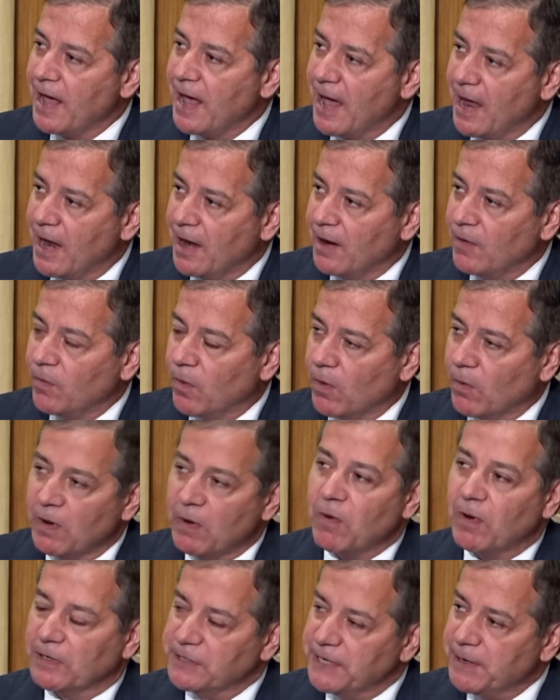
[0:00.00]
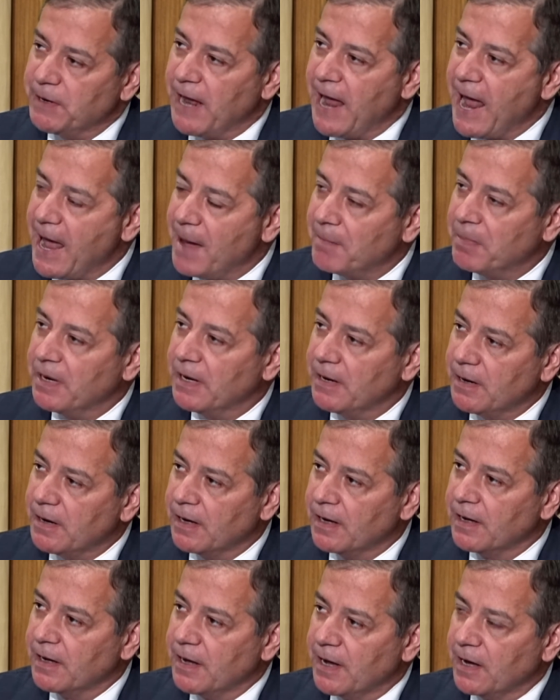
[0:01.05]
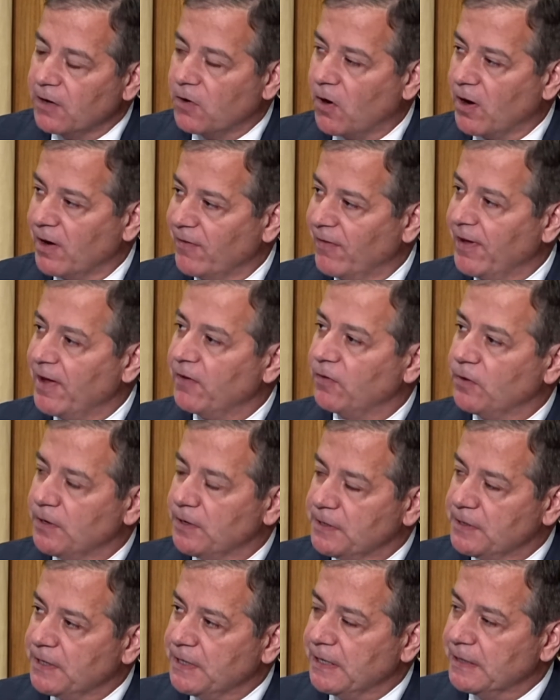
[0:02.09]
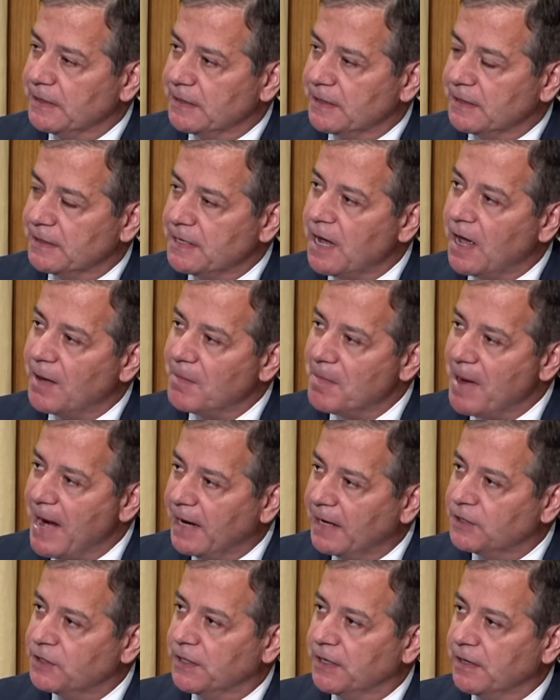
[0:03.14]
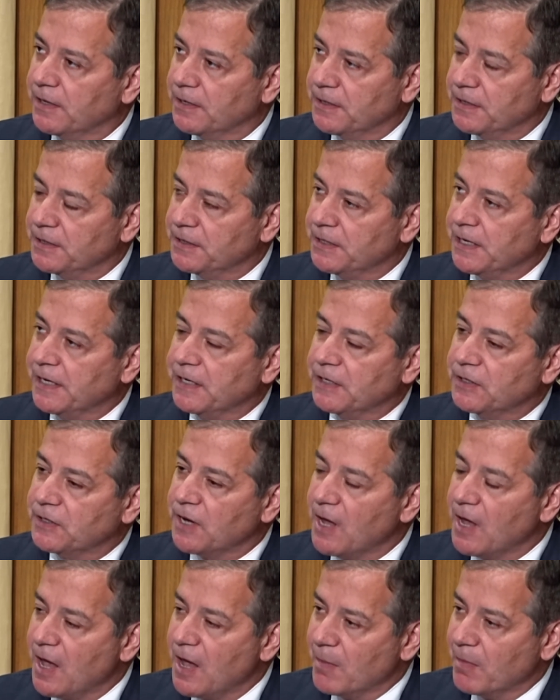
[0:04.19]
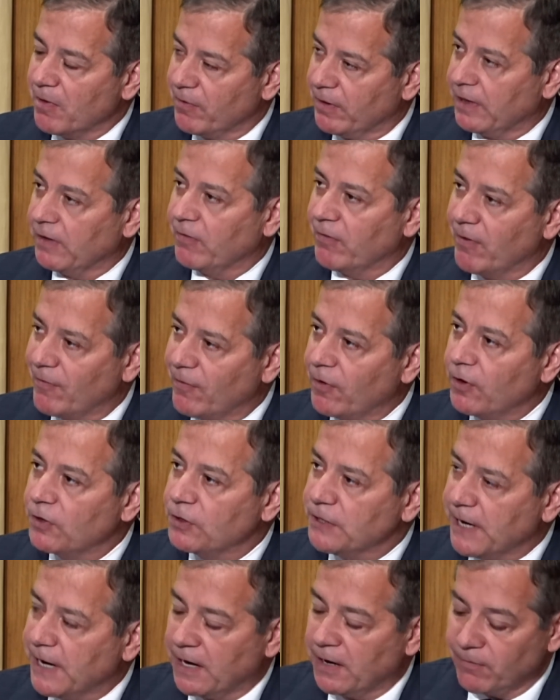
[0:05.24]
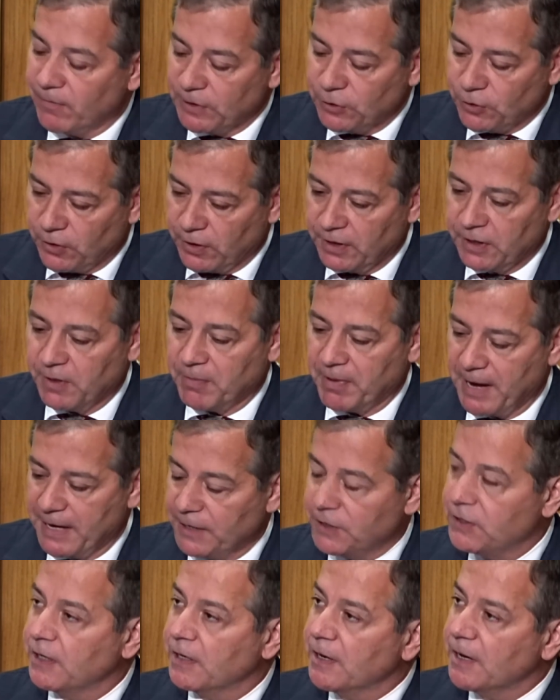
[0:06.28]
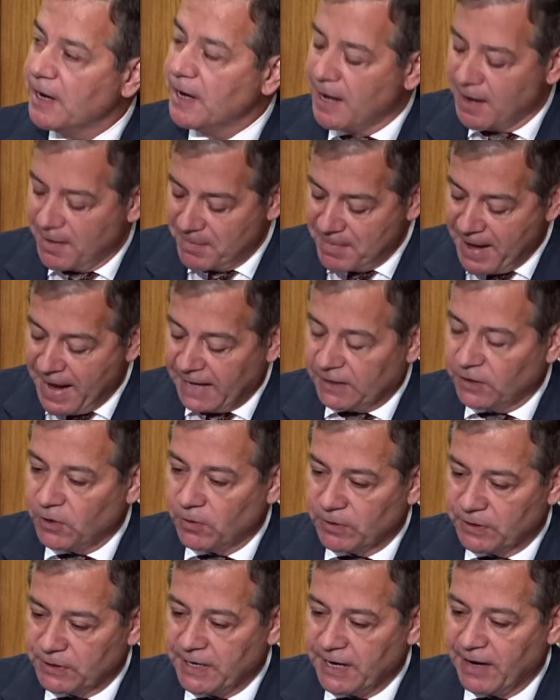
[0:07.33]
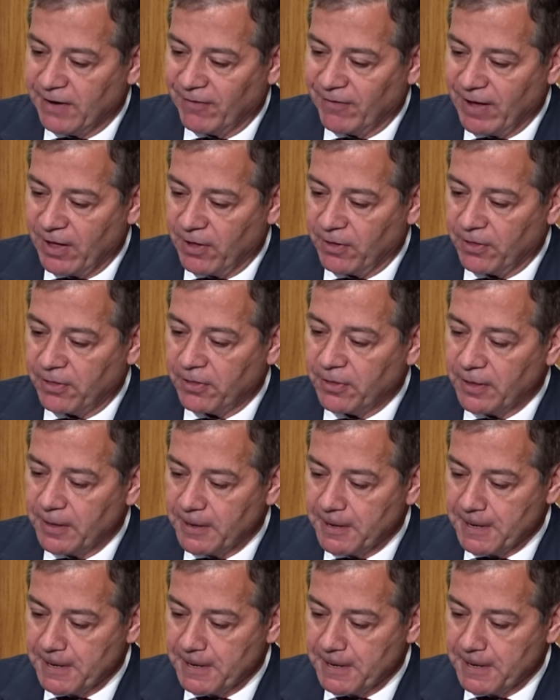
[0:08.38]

And what we want to see happen in cardiovascular disease is not managing the disease, but really reversing it and returning the patient back to a state of health.